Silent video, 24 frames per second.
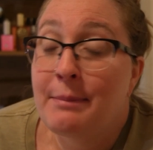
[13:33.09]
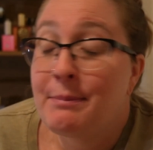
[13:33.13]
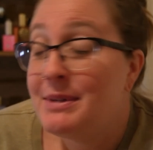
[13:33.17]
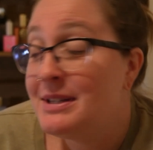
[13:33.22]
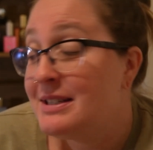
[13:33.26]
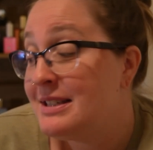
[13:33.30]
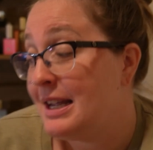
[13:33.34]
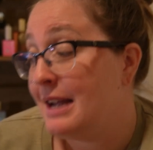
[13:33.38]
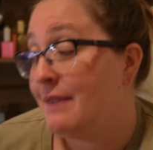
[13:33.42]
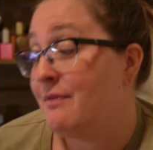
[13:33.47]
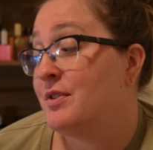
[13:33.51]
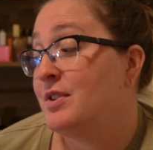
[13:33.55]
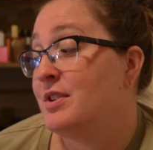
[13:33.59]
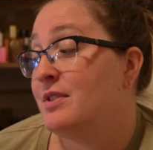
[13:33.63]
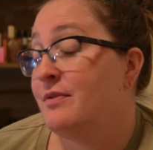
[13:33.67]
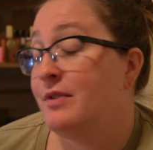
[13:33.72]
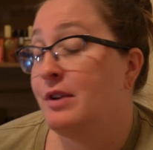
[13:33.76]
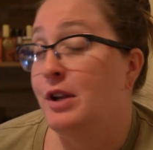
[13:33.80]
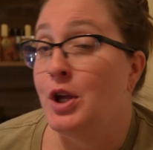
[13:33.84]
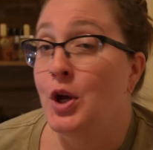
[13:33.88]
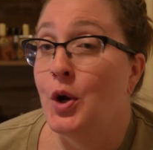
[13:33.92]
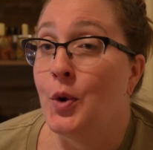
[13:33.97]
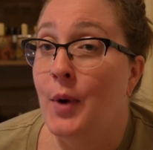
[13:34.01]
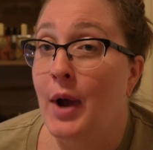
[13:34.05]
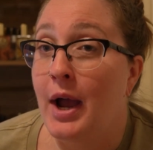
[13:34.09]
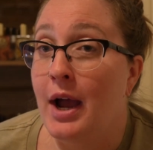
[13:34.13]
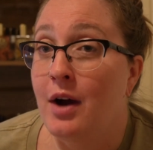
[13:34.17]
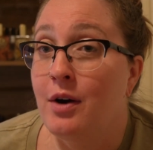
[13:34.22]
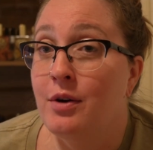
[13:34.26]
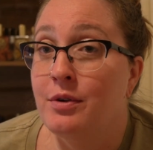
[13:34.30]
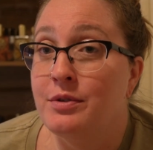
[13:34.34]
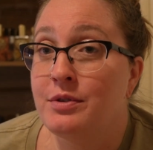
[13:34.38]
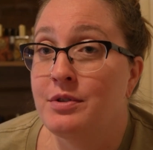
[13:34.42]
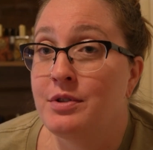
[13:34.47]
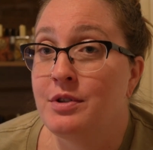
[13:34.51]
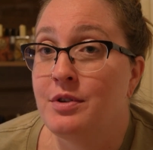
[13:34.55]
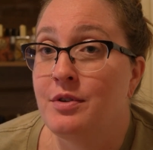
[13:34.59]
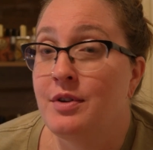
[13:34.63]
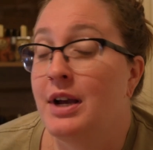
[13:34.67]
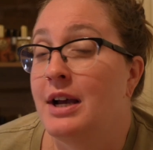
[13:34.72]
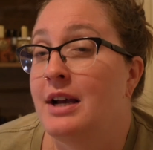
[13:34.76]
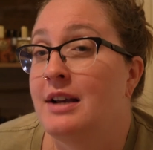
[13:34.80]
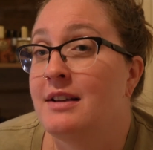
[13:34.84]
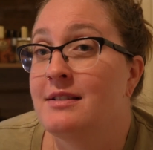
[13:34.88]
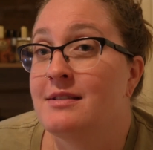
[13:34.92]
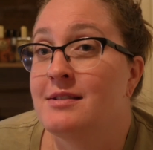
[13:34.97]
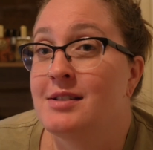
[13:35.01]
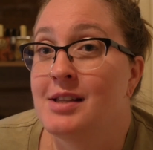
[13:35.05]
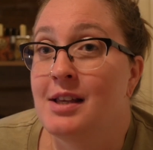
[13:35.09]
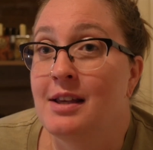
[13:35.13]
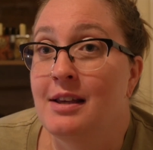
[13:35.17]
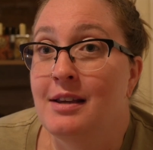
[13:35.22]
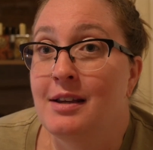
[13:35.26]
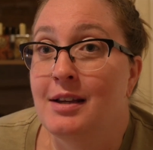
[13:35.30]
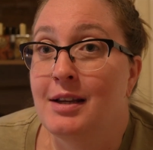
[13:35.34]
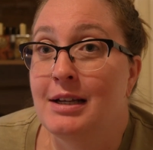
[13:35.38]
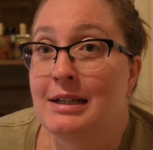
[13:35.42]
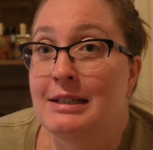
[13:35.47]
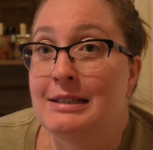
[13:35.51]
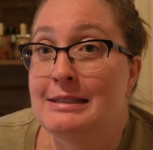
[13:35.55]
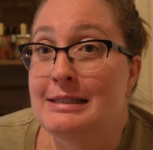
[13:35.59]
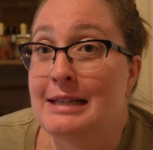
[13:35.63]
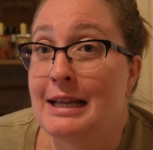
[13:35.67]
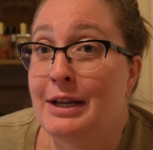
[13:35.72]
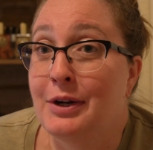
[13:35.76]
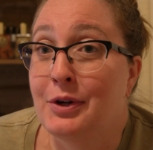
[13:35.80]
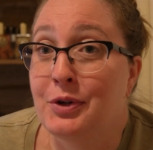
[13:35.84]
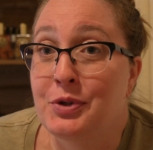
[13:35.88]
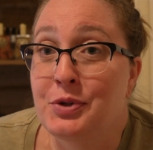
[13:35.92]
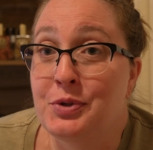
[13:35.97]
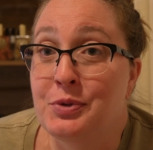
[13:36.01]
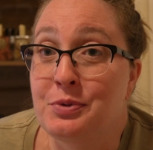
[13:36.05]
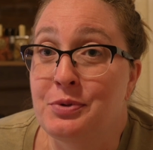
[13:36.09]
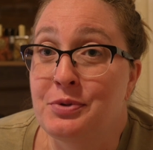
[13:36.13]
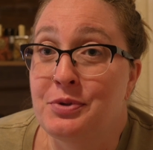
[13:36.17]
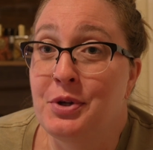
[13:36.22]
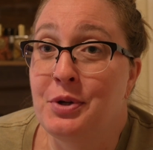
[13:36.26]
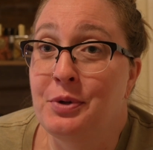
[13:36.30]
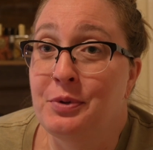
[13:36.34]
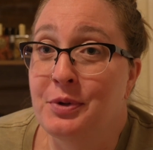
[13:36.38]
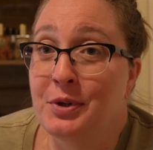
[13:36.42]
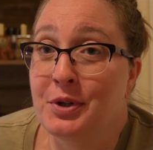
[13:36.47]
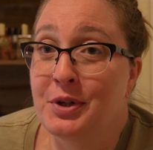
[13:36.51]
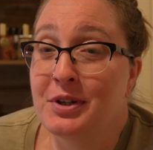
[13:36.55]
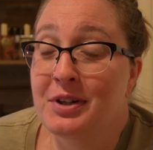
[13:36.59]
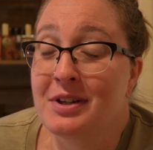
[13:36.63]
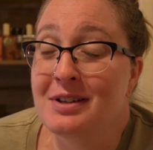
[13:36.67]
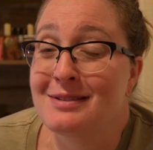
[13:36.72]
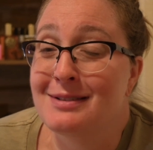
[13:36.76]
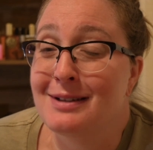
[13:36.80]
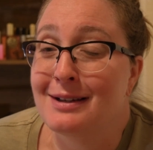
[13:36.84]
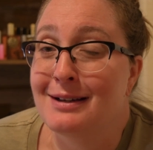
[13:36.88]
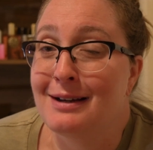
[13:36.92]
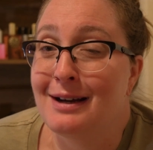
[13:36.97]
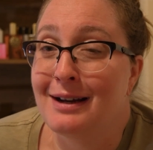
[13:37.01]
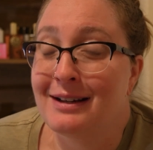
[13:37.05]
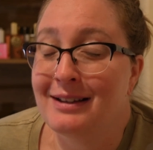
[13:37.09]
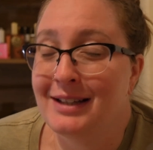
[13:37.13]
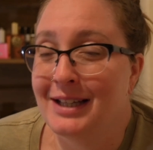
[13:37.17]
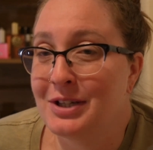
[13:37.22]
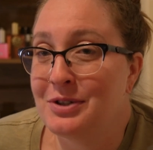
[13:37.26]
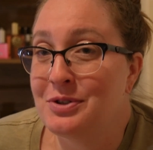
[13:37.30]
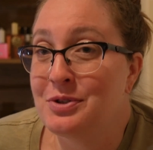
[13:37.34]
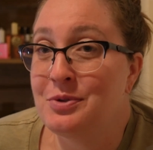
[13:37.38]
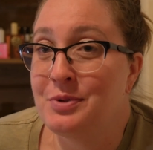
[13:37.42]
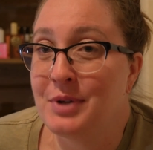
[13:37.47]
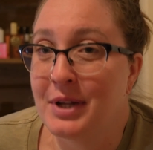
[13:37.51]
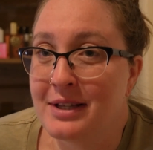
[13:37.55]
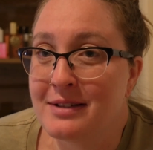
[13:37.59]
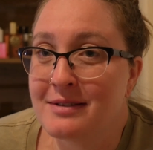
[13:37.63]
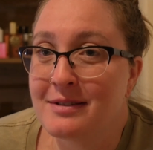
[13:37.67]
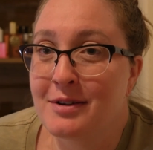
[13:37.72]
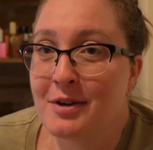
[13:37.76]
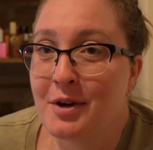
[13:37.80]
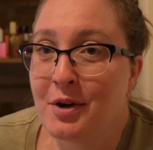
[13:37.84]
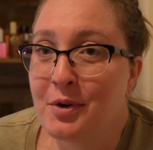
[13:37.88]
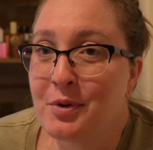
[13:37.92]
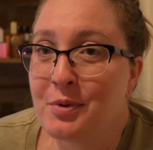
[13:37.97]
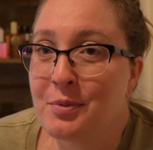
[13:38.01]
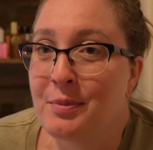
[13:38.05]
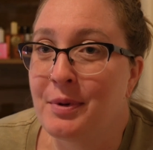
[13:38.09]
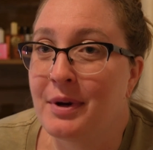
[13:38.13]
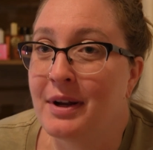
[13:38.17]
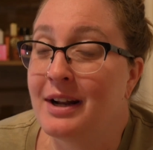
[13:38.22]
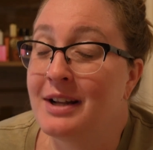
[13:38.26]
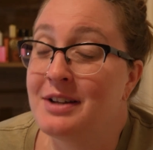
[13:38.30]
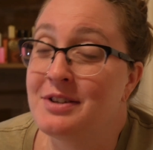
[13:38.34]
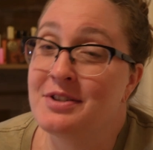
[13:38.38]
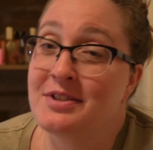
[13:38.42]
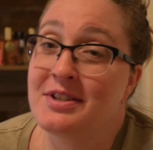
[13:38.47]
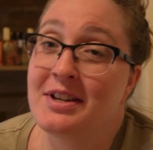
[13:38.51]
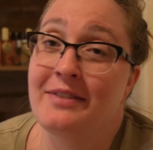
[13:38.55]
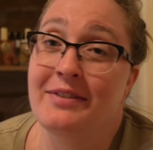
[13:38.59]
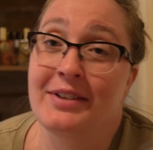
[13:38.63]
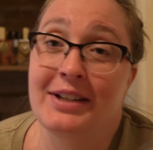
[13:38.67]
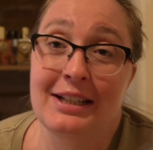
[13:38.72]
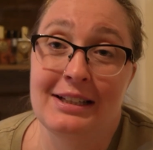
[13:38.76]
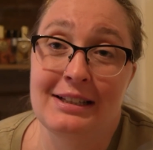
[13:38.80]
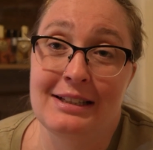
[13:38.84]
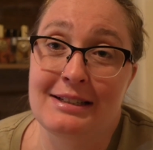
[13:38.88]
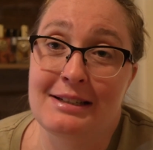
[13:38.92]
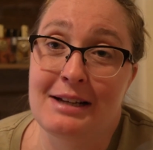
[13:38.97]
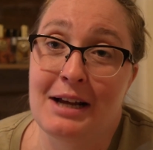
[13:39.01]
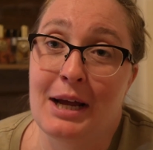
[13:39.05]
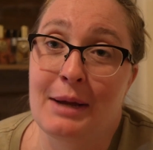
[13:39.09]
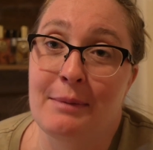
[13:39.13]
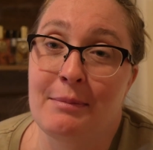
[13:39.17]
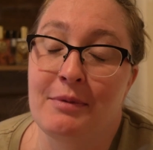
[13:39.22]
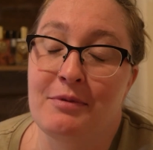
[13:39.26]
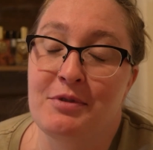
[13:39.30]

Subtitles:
I meant to have this video out to you guys like a day or two sooner, because I got it like 2 days ago, but I just haven't had the time.